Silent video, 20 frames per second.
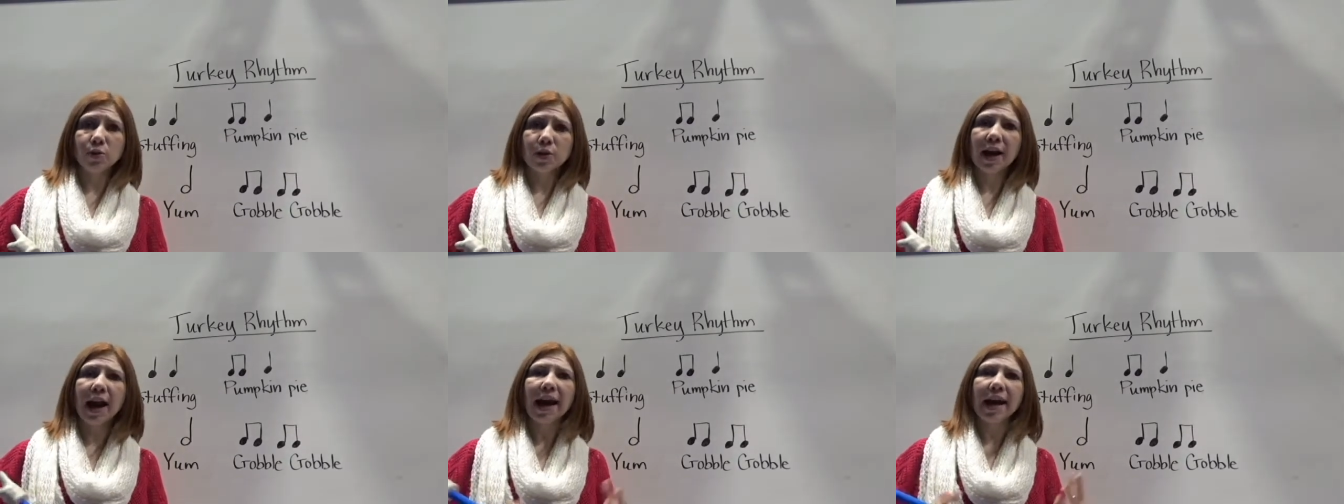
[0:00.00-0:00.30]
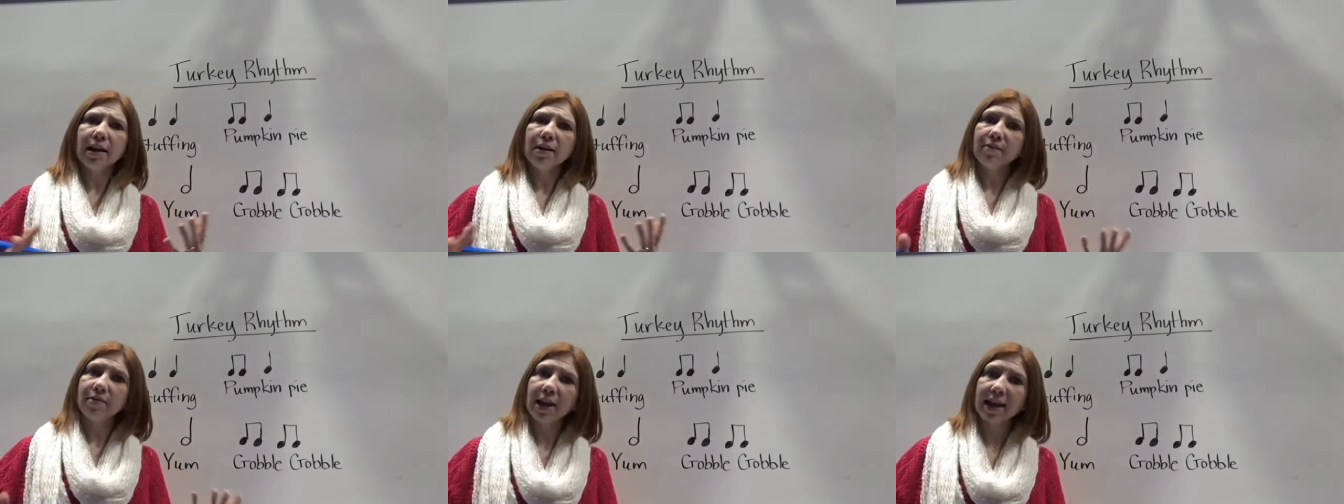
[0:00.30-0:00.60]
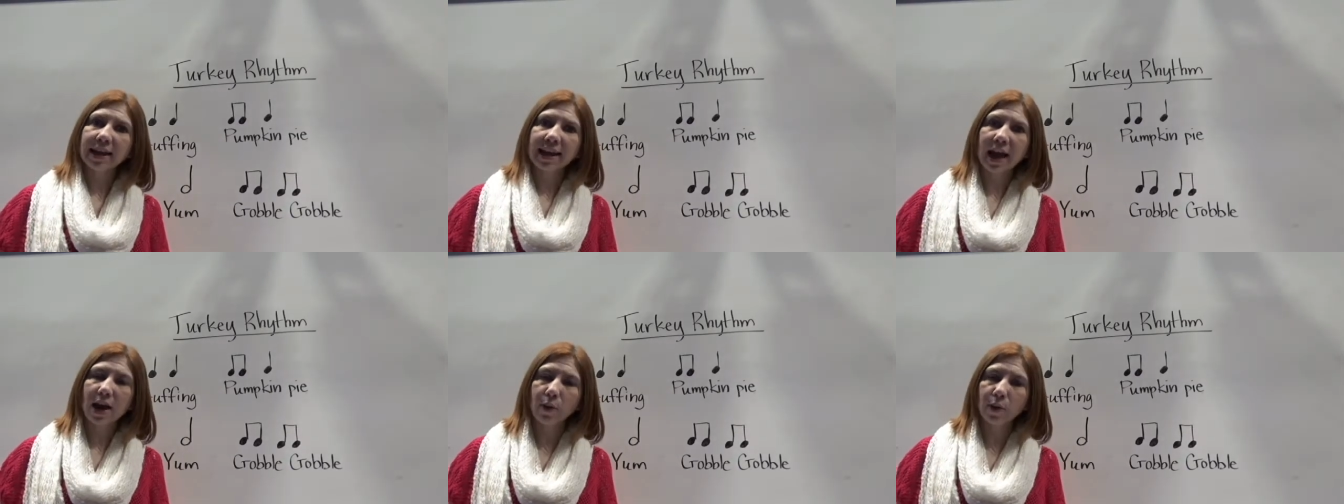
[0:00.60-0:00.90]
kind of
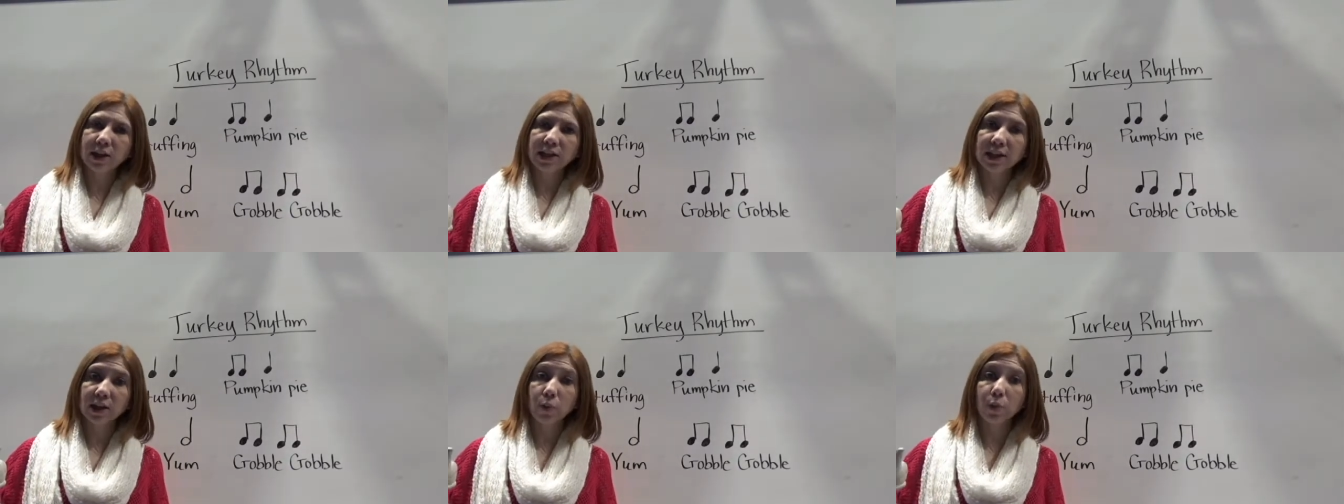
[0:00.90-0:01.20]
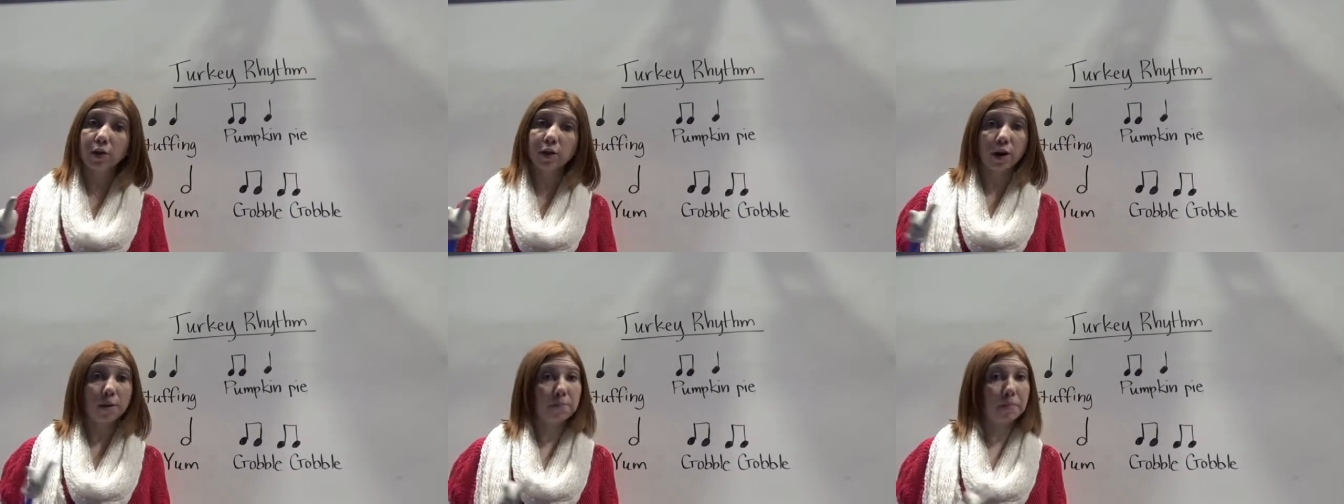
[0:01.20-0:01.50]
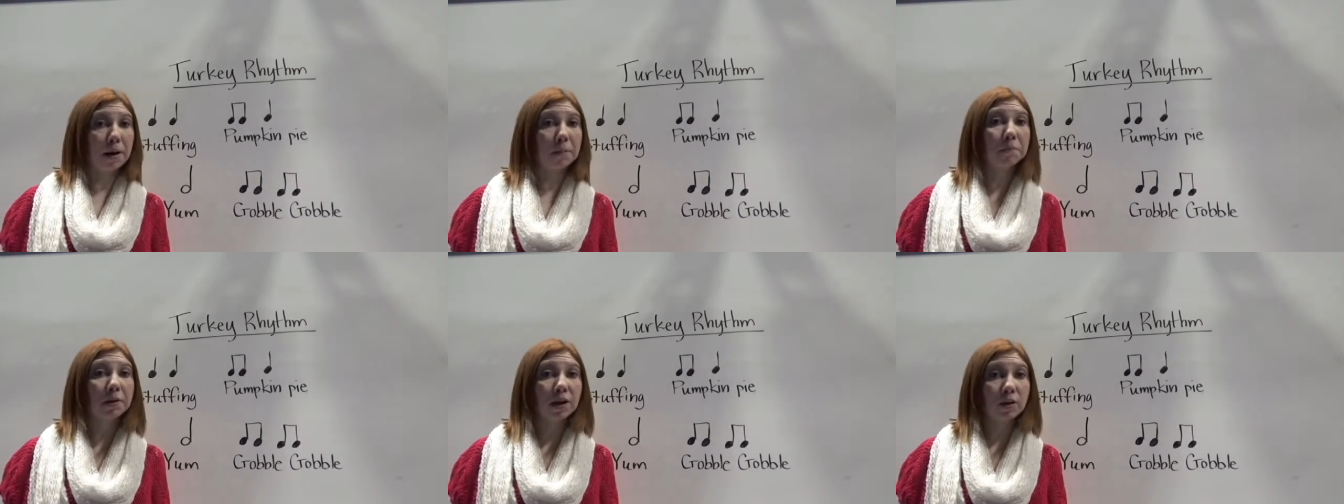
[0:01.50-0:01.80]
like how we did with our
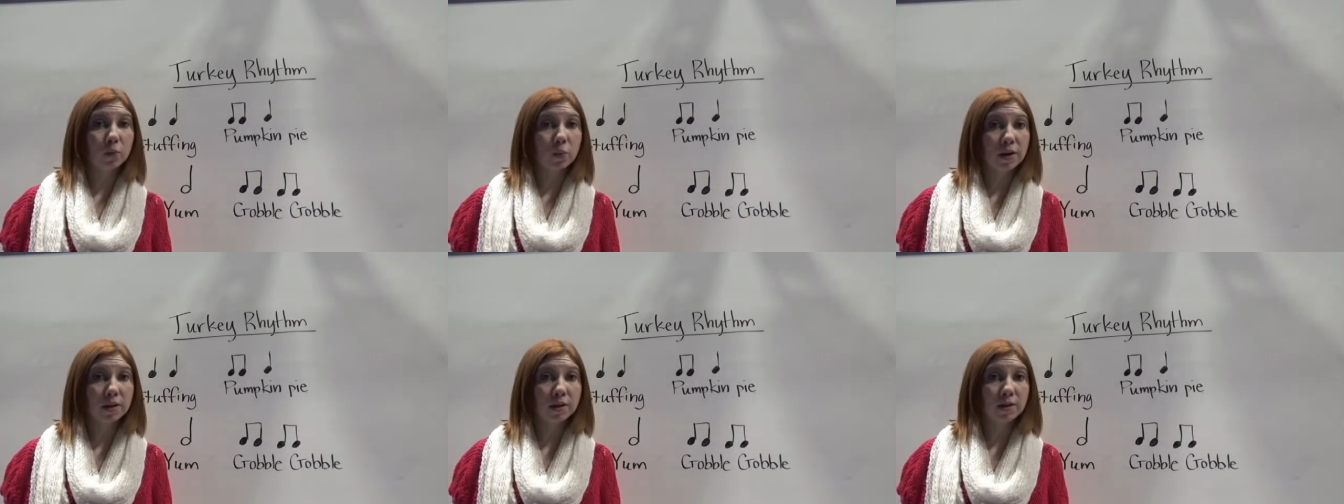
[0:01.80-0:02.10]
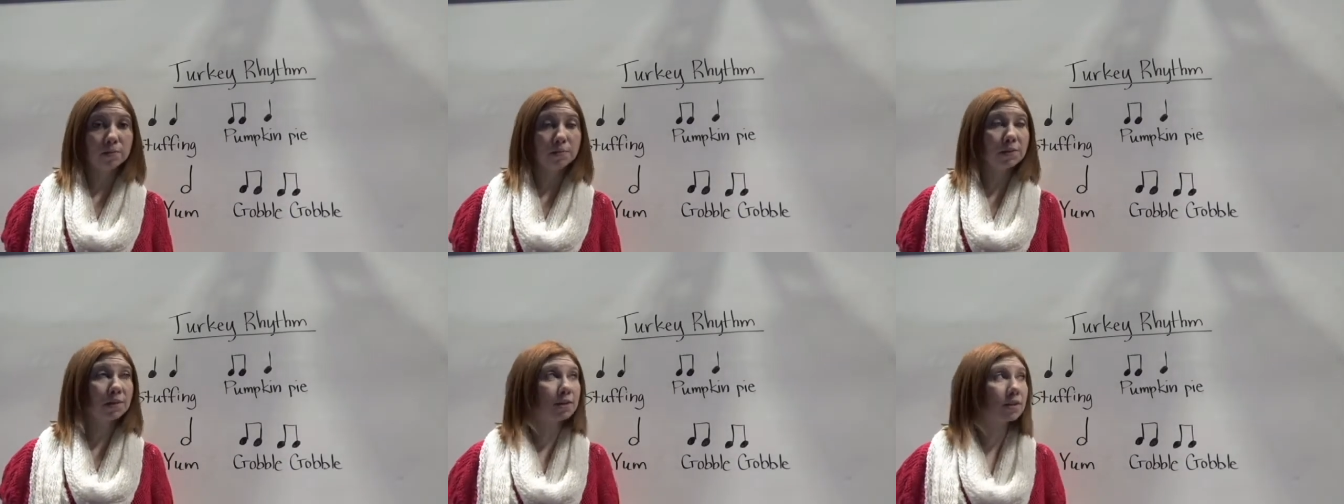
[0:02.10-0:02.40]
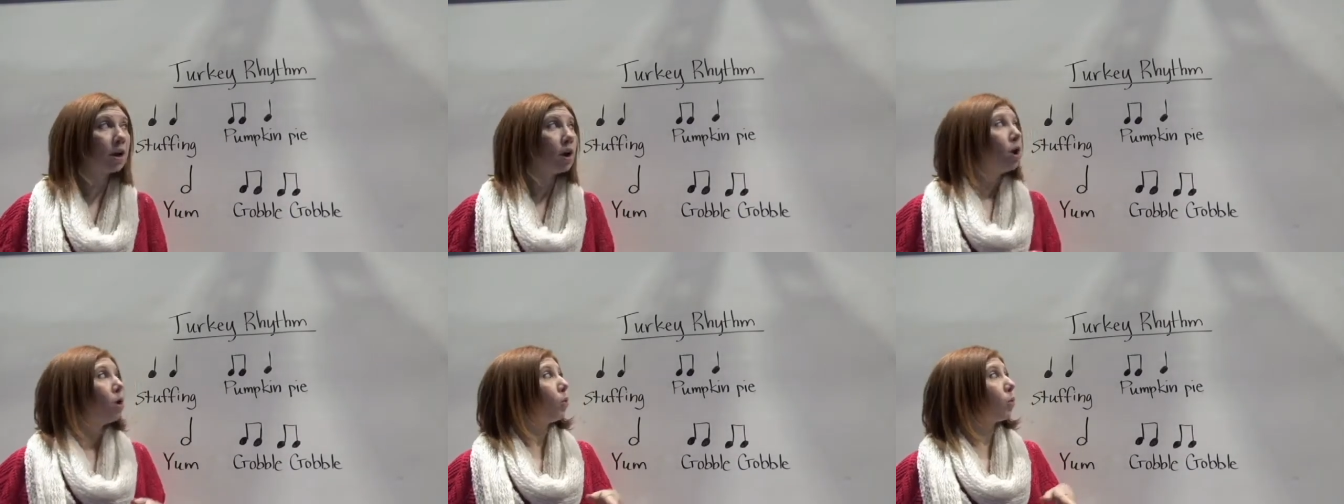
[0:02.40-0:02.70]
pumpkin rhythms,